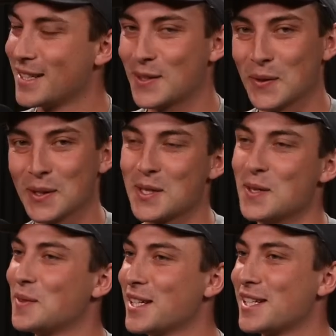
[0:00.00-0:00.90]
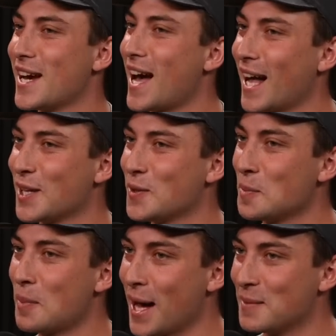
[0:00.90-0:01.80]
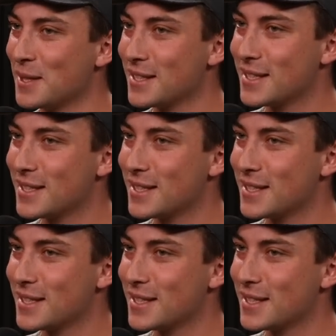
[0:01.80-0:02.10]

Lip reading: Skool's new feature, annual payments.